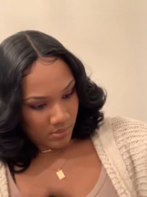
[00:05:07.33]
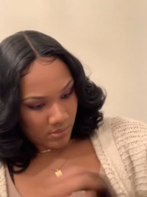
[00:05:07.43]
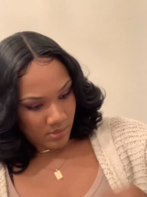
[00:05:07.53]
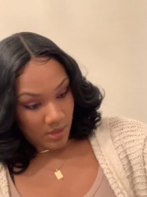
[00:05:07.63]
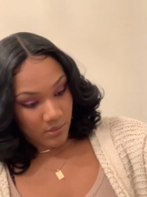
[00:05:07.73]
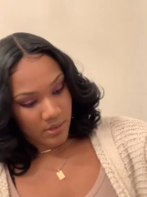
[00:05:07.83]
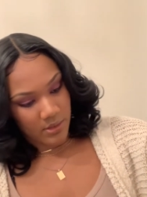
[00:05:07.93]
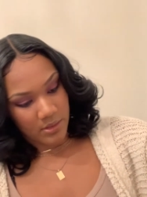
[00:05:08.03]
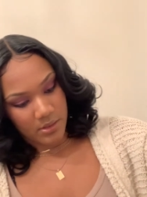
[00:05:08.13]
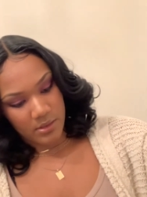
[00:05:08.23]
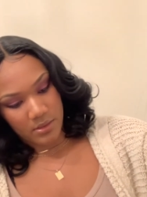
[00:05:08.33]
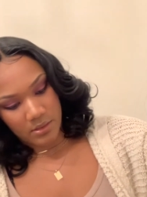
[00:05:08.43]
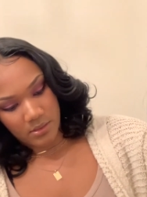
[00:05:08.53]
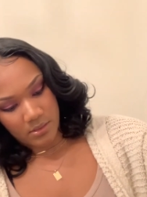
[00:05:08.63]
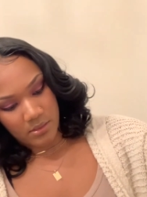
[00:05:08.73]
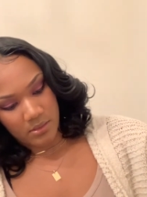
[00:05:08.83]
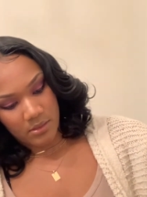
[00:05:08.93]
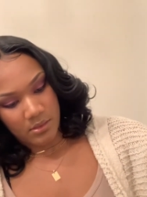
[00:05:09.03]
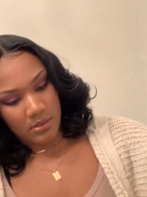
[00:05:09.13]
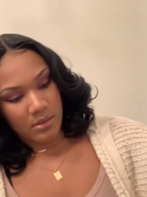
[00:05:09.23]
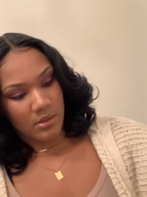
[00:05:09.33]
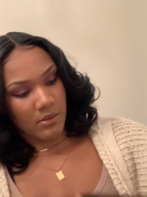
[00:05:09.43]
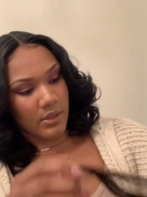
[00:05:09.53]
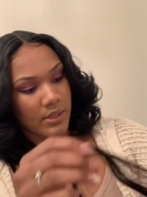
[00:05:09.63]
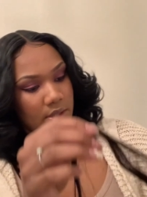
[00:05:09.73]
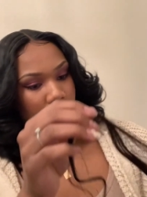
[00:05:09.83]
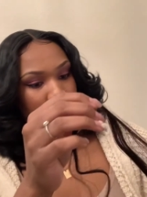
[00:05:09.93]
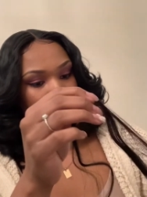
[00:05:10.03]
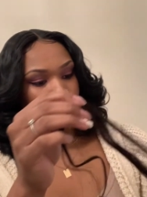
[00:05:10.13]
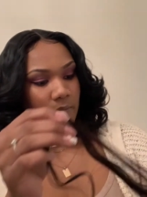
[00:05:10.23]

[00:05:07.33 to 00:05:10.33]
Oh, there it is. Okay, so